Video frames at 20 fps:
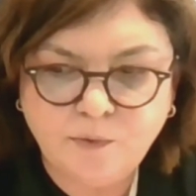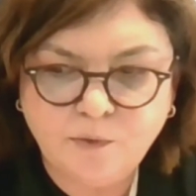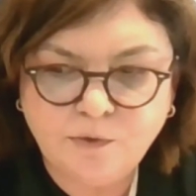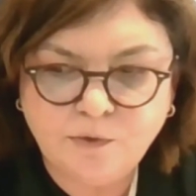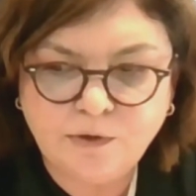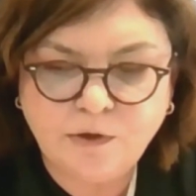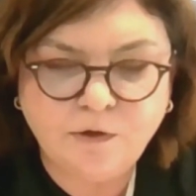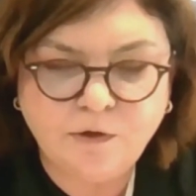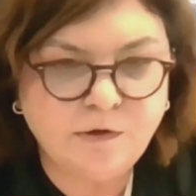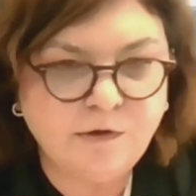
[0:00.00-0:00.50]

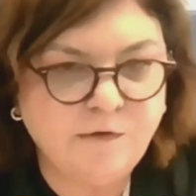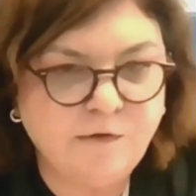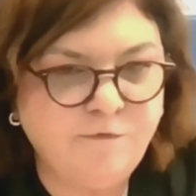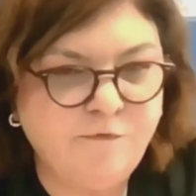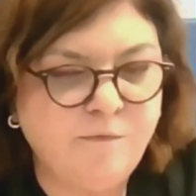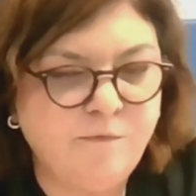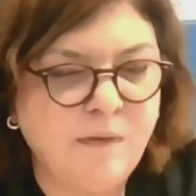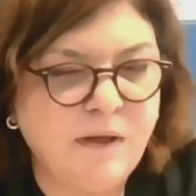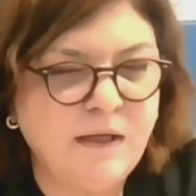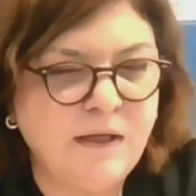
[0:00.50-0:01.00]
put a lot
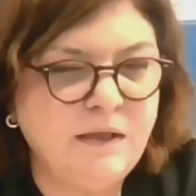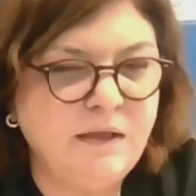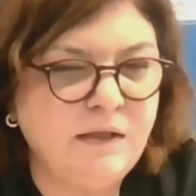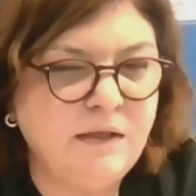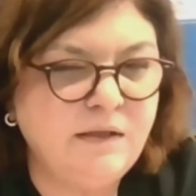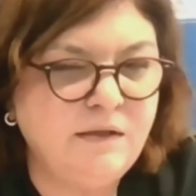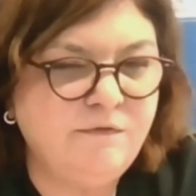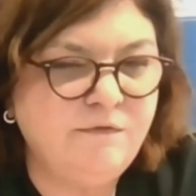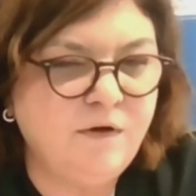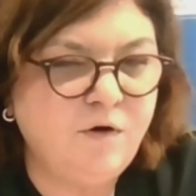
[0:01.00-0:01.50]
of money
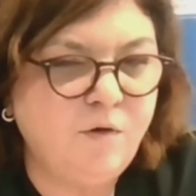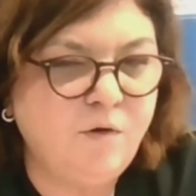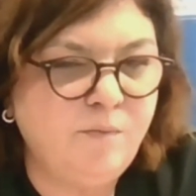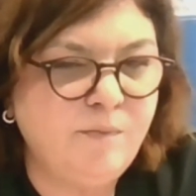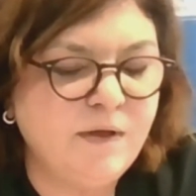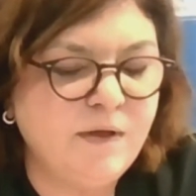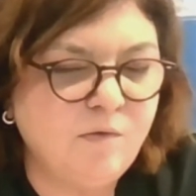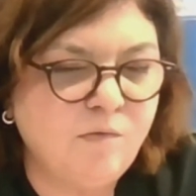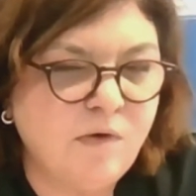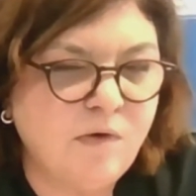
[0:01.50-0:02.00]
in
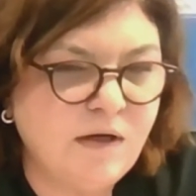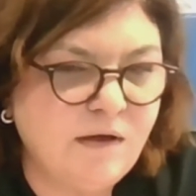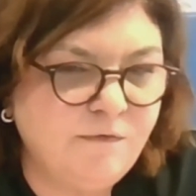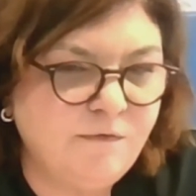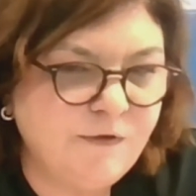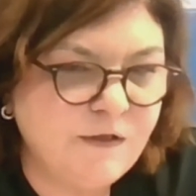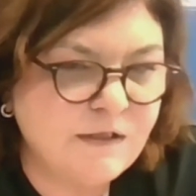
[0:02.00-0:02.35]
developing one of